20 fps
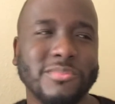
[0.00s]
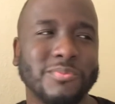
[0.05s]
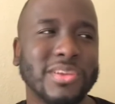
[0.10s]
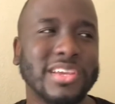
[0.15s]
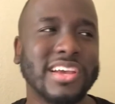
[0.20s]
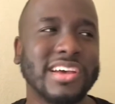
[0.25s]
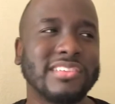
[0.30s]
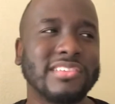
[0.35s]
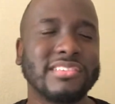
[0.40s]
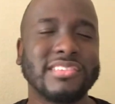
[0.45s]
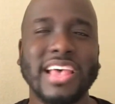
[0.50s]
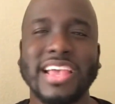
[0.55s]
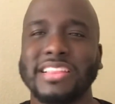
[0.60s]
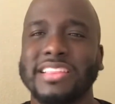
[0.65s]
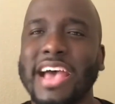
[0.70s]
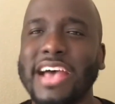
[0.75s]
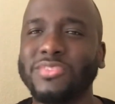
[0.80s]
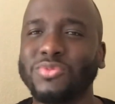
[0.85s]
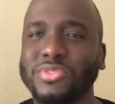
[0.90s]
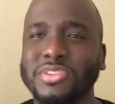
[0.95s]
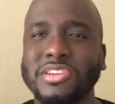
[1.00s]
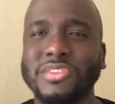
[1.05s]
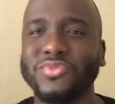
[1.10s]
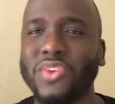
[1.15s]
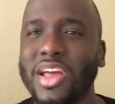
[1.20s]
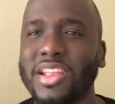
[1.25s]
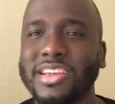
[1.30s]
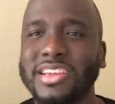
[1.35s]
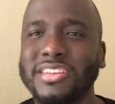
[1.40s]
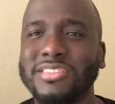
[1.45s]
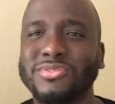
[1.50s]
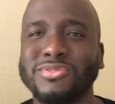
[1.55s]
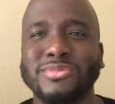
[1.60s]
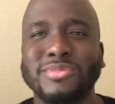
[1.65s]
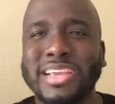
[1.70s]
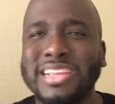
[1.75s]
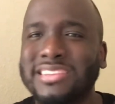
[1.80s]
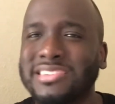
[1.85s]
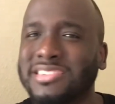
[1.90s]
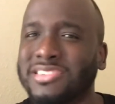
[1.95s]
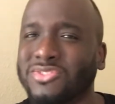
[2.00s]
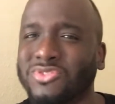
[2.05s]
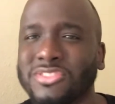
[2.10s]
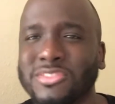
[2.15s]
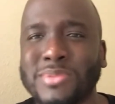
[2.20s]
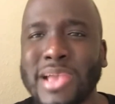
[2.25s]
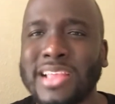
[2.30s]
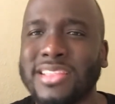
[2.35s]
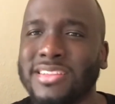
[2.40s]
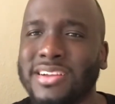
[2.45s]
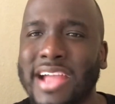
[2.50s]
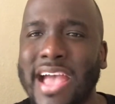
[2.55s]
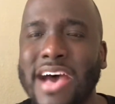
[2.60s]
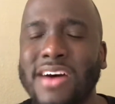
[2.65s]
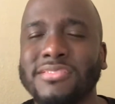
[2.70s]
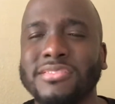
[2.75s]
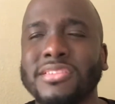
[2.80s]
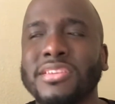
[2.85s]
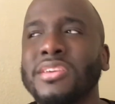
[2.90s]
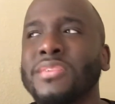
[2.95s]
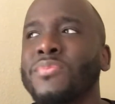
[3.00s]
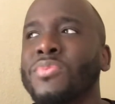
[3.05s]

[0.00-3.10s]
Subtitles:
because it's like, that's what she's falling into, getting disrespect in their house.